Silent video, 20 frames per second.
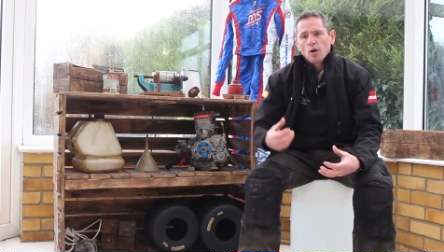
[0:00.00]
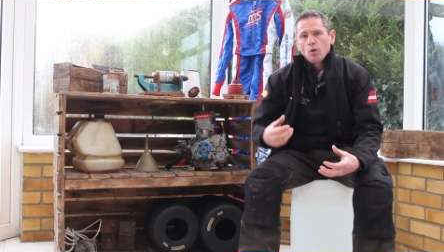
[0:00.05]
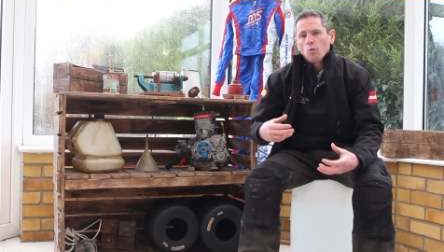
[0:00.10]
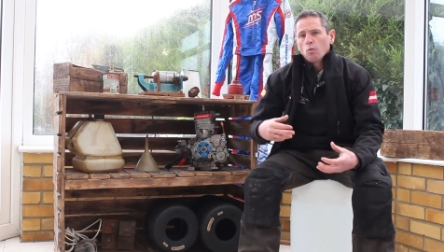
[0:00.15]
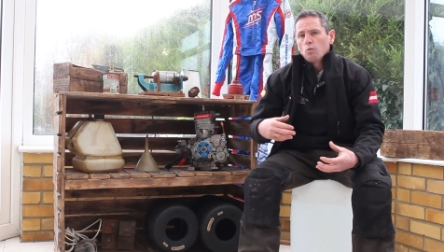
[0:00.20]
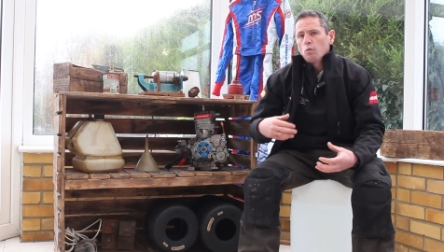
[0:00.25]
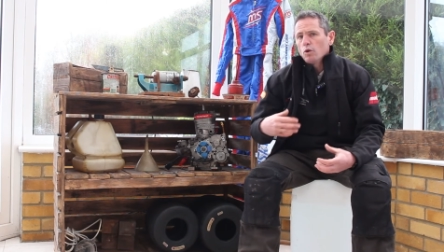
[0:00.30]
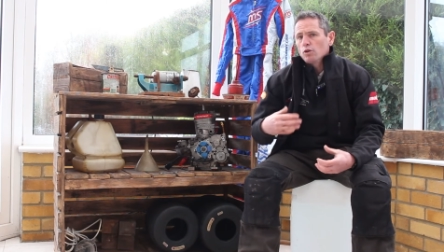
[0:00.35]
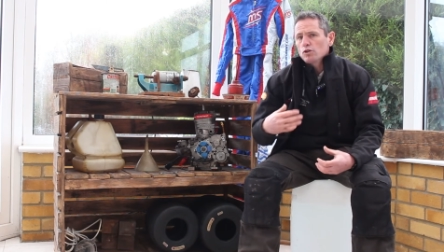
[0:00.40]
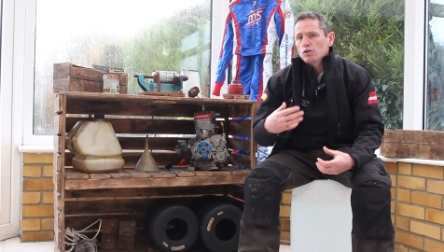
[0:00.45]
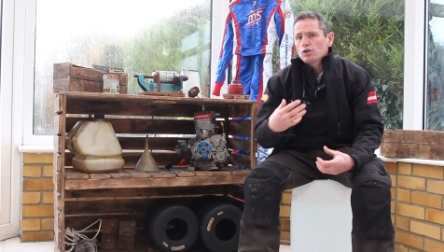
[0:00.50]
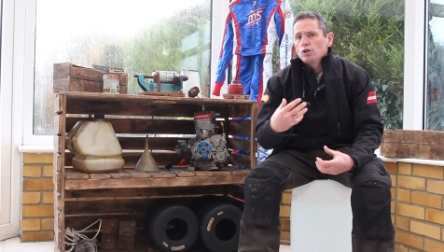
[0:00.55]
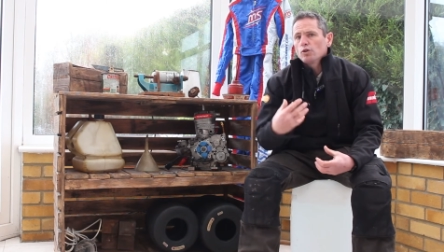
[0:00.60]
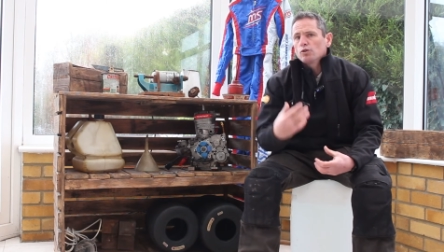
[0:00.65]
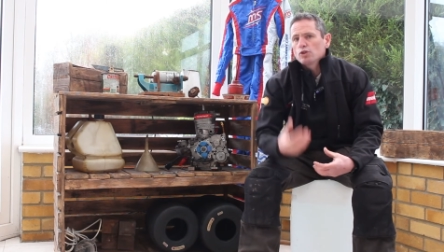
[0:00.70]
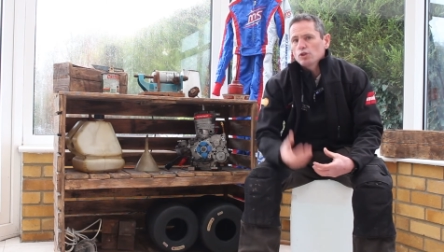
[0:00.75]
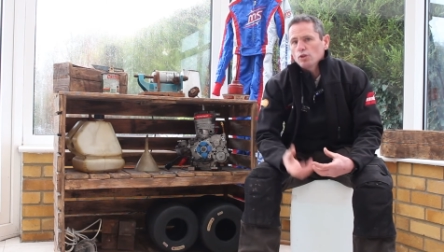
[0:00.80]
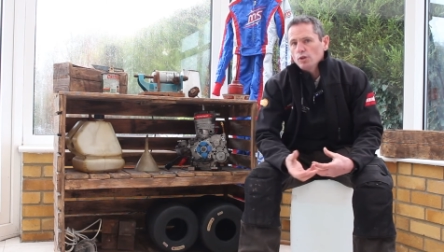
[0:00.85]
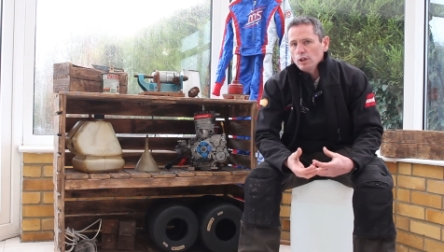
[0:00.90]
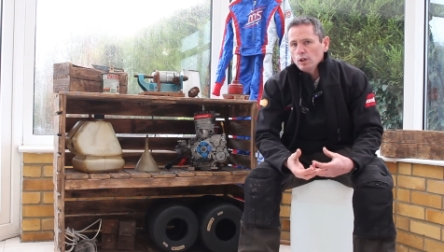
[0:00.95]
Once
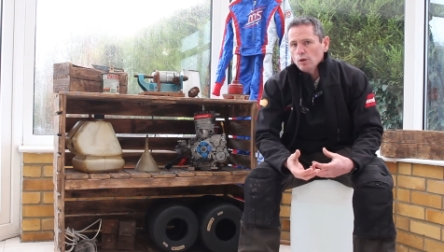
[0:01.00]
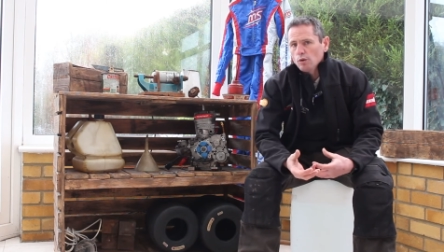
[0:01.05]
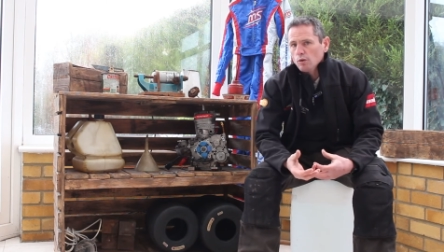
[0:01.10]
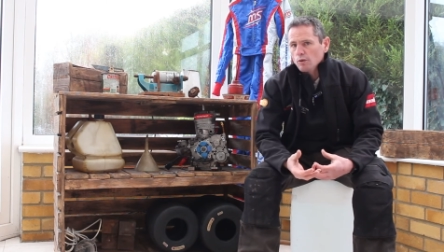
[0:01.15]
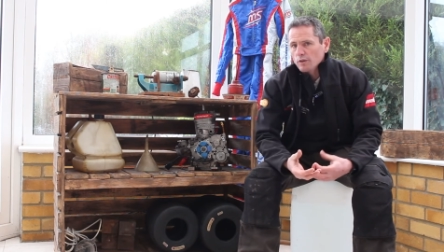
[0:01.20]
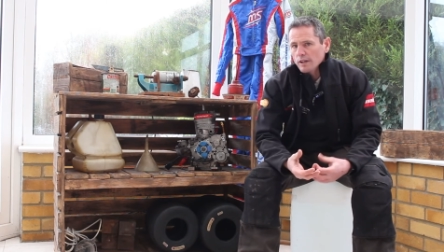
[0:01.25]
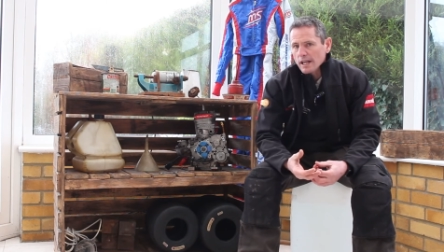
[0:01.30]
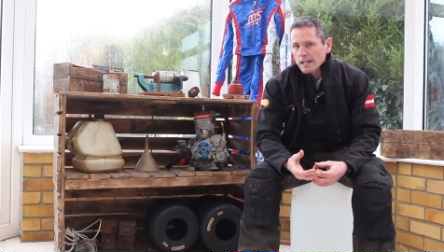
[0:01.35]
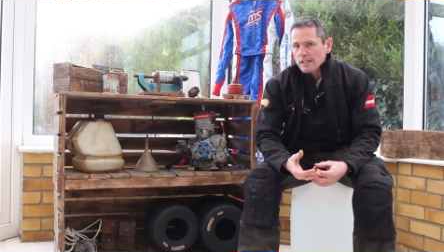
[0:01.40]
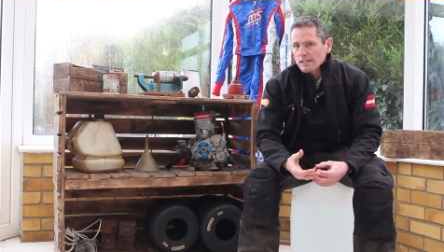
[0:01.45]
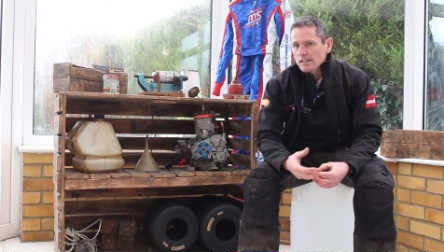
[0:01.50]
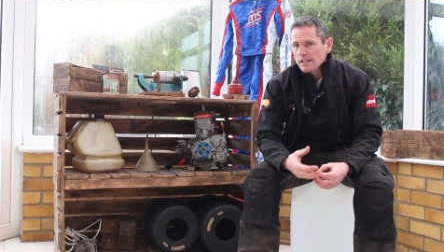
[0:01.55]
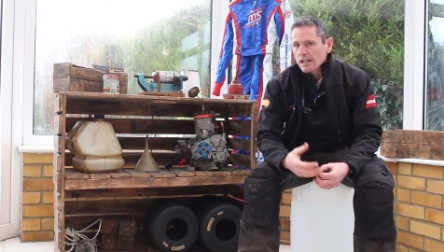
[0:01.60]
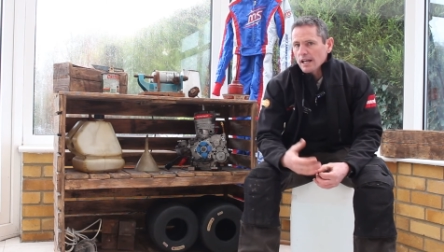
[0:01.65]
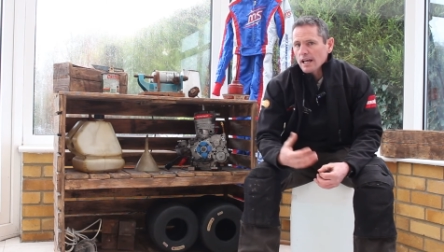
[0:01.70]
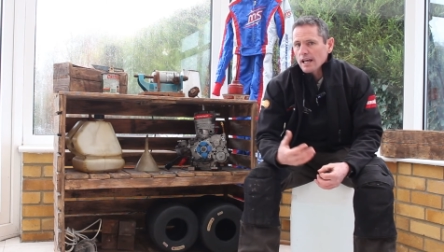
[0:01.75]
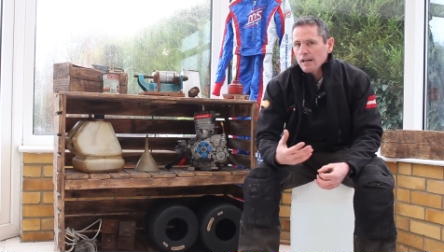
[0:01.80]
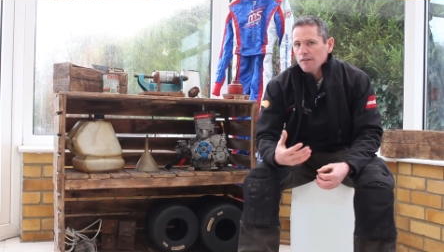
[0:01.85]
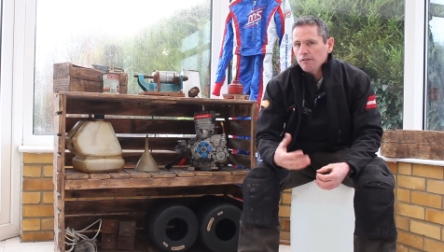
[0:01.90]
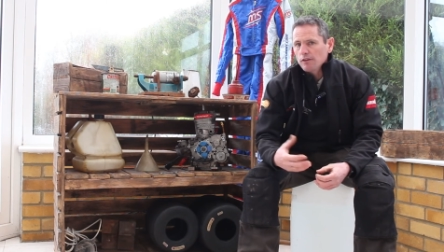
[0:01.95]
you're doing all
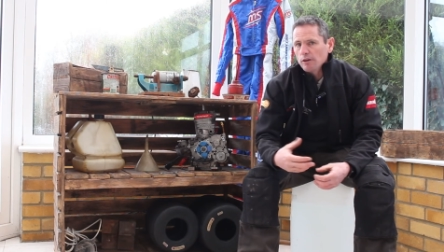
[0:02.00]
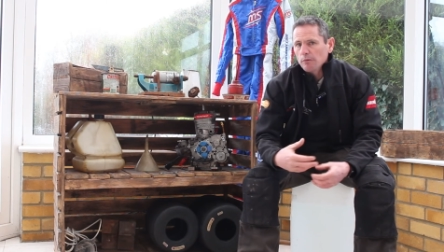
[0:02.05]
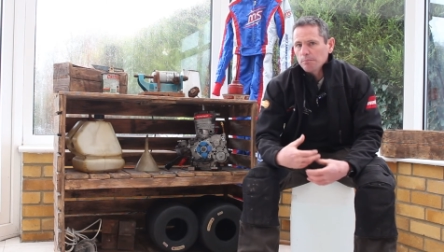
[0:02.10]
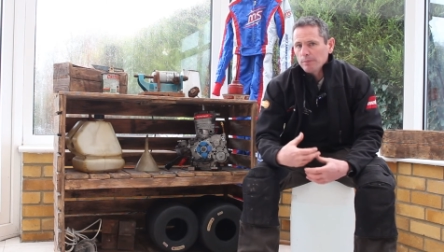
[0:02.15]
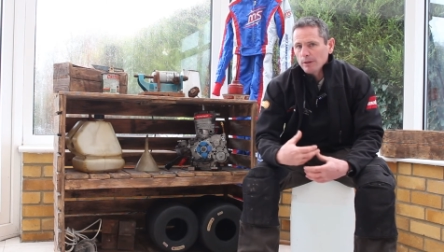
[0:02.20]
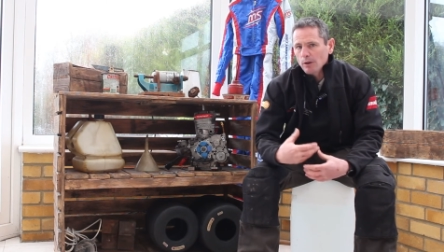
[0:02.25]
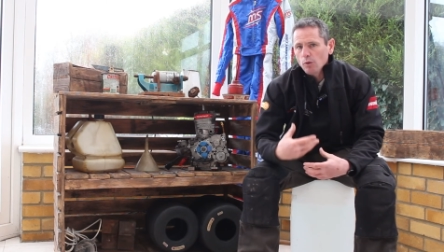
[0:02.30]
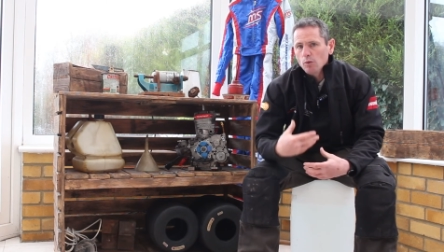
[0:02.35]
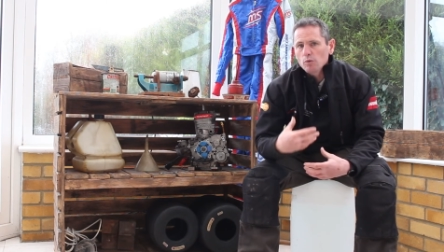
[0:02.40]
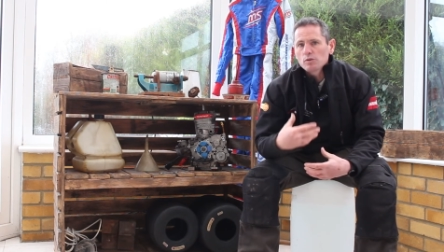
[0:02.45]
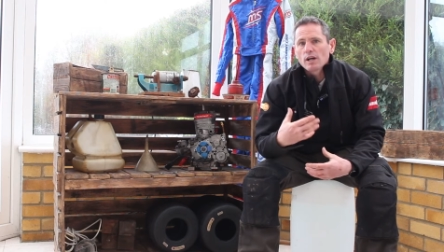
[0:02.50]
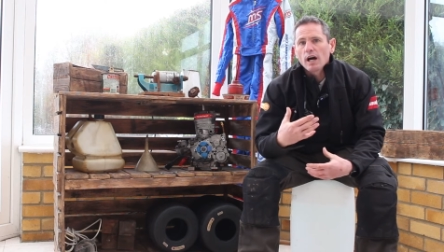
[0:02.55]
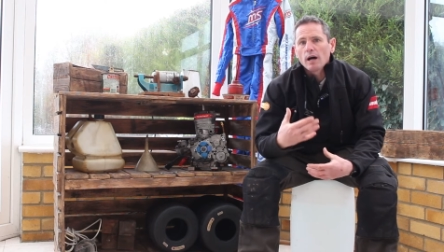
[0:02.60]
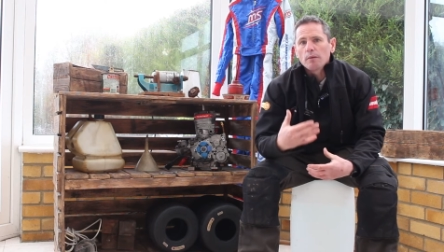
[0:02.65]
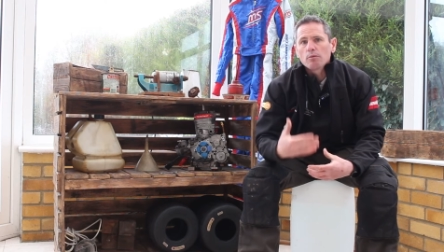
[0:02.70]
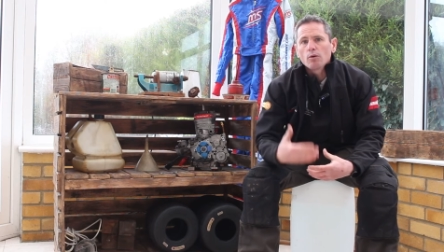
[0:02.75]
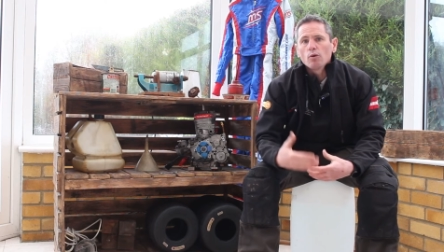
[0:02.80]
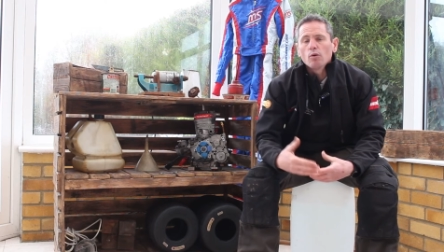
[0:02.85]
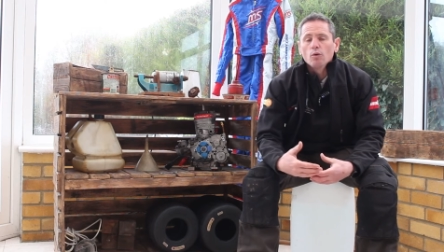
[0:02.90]
this, if you build up